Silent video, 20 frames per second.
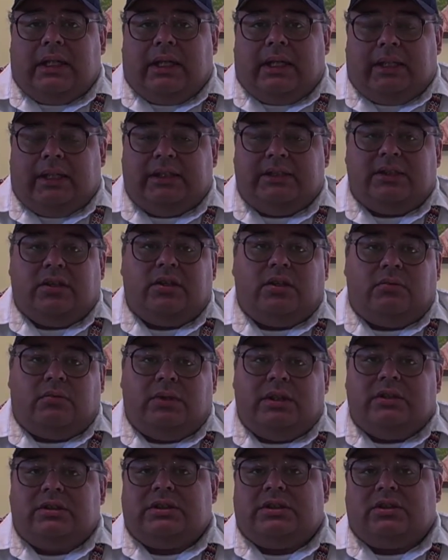These are the
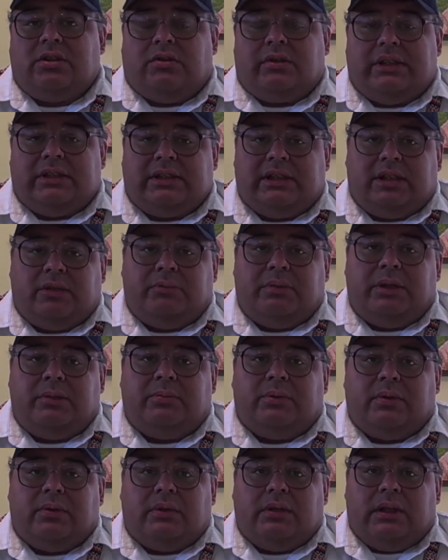real stories of the
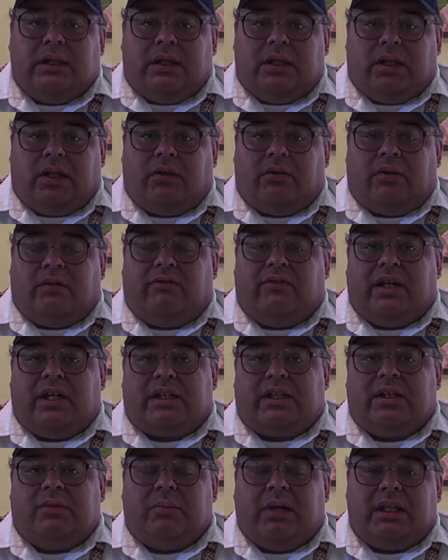people that are
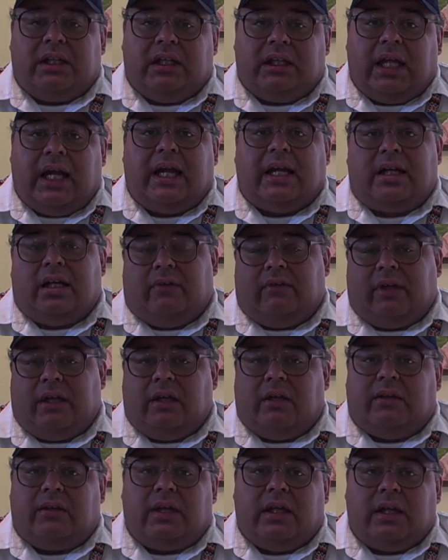affected by the lack of
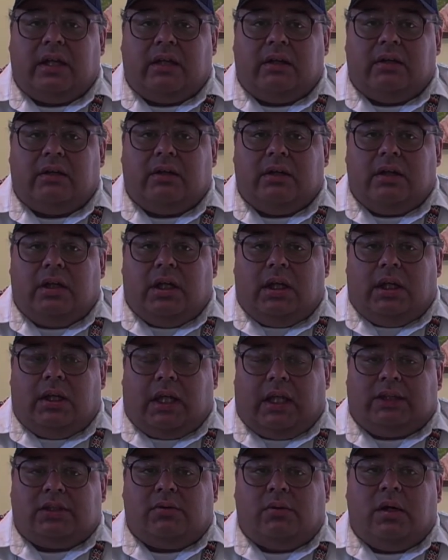health care.
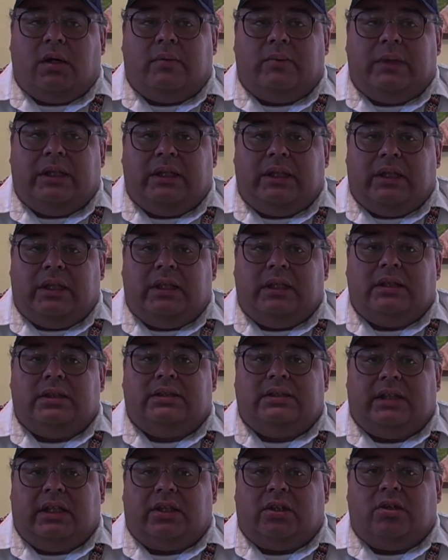That's why we need
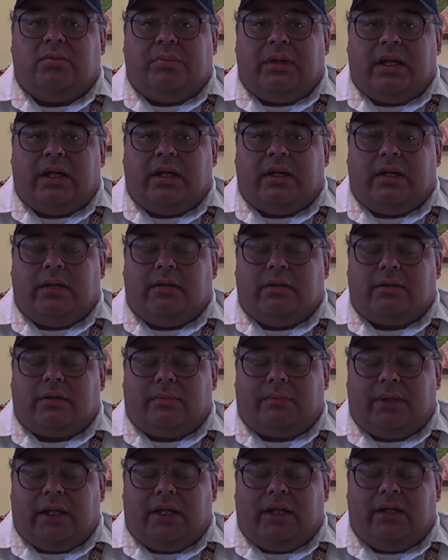single
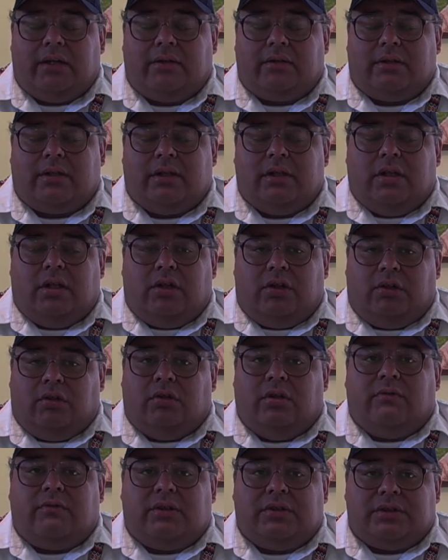payer
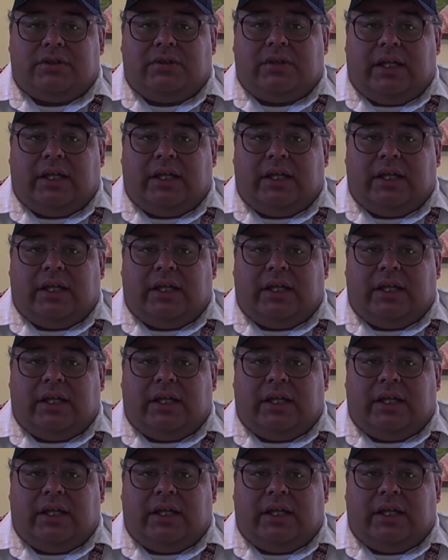universal